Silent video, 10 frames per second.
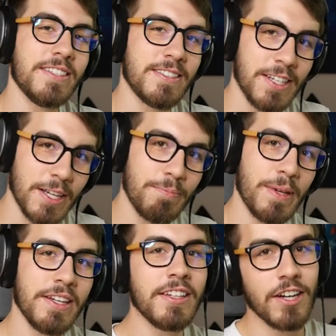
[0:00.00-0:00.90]

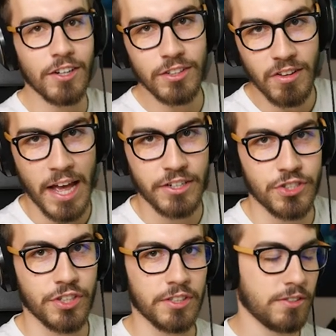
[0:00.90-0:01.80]
Stickmin
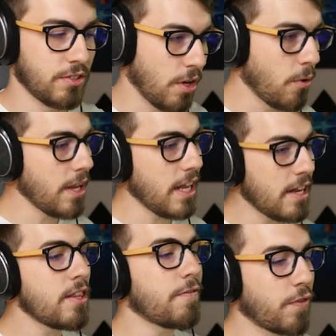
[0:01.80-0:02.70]
collection. So
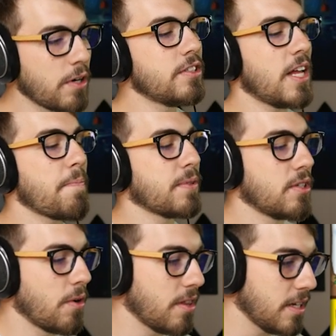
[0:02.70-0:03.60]
in the first
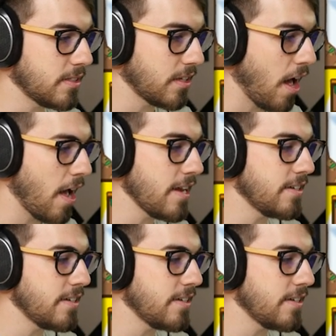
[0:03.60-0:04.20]
episode of this, I